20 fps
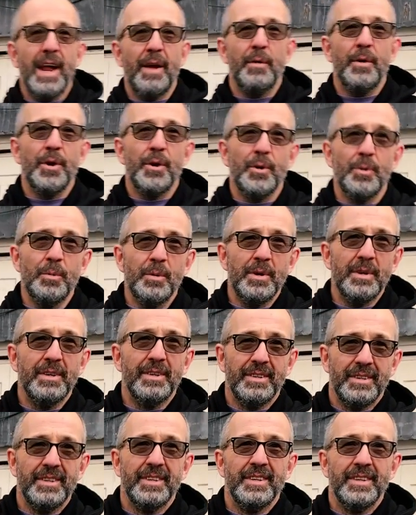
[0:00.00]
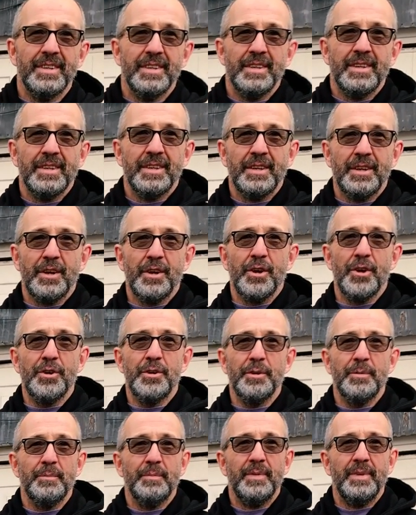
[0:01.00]
how yeah. are you? Yeah, good, thank you. Good.
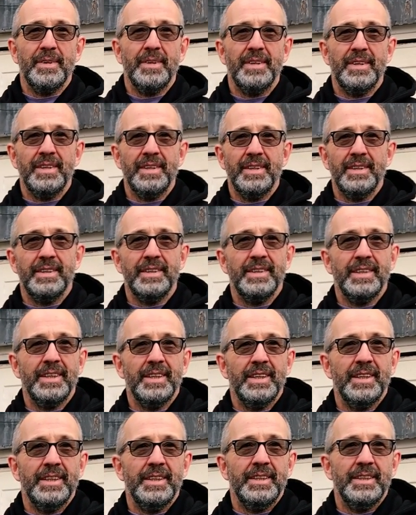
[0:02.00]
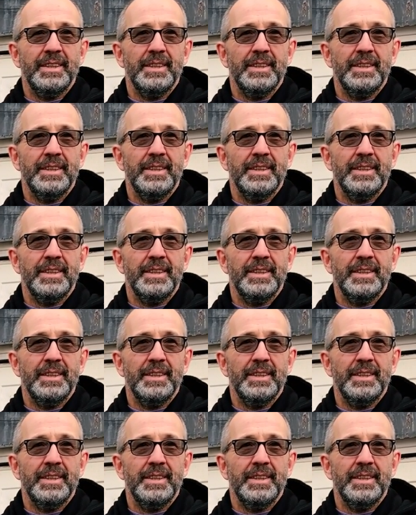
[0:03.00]
Right, so,